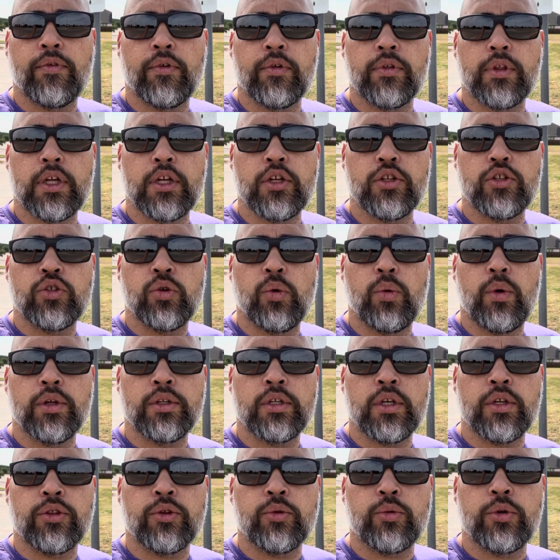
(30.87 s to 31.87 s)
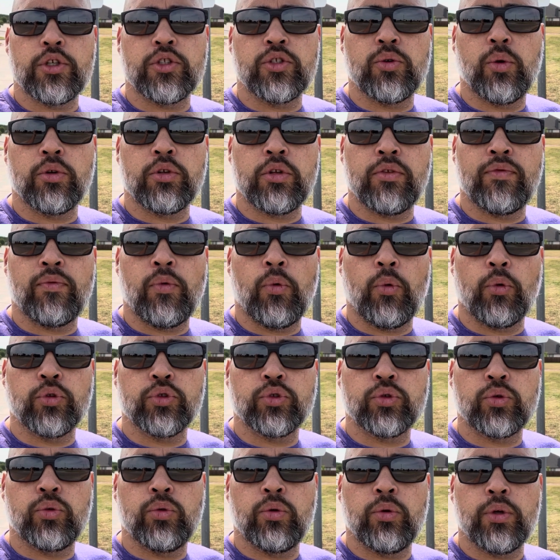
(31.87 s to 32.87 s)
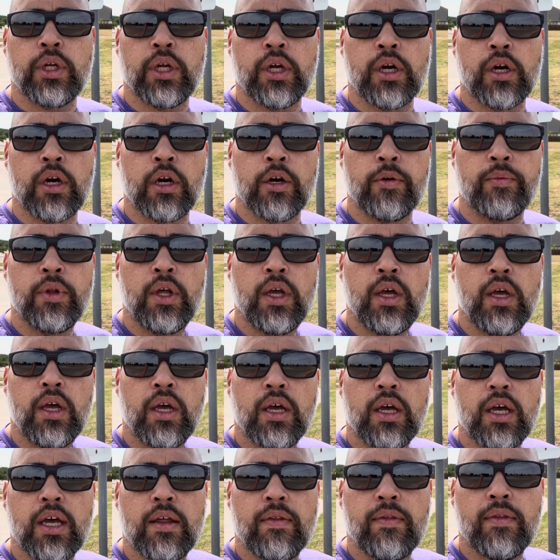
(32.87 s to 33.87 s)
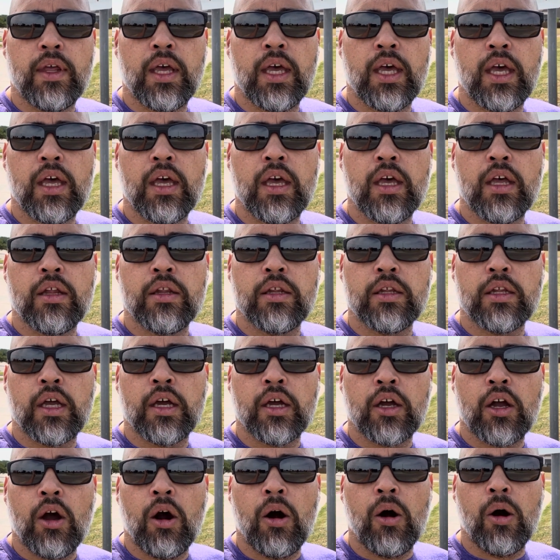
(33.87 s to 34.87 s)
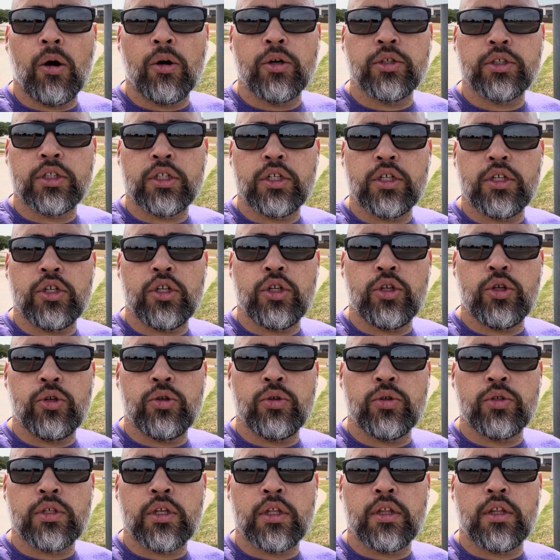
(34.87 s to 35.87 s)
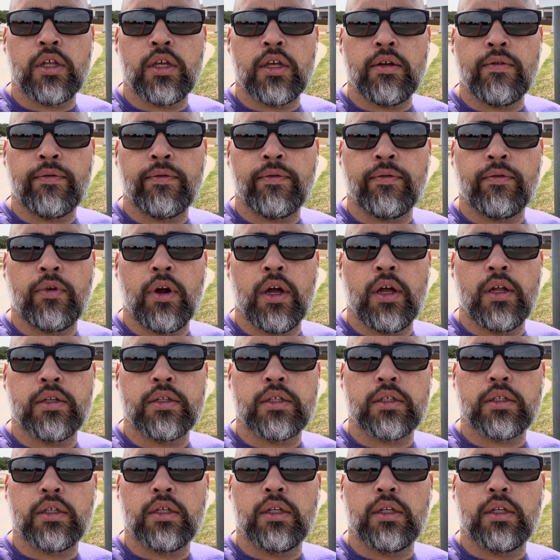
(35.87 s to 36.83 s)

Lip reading: for the 23-24 school year, and then cars can use the front